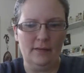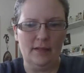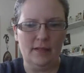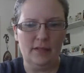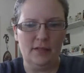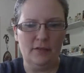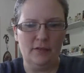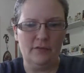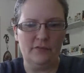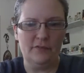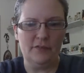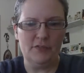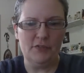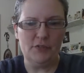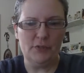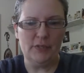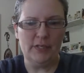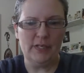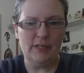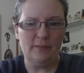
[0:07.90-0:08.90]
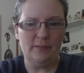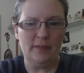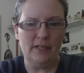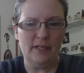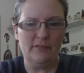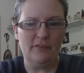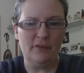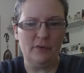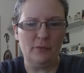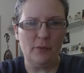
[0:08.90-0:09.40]
Thank you for joining me.
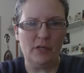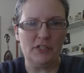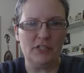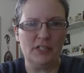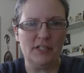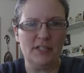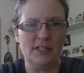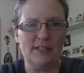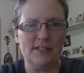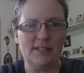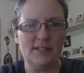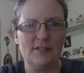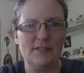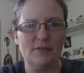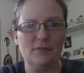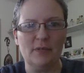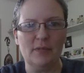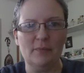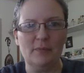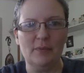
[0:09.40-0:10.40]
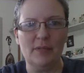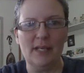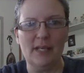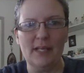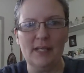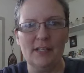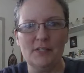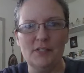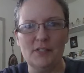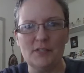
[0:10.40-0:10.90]
If you're watching this as a
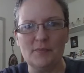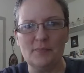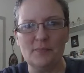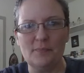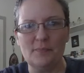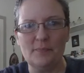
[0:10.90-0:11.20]
replay, just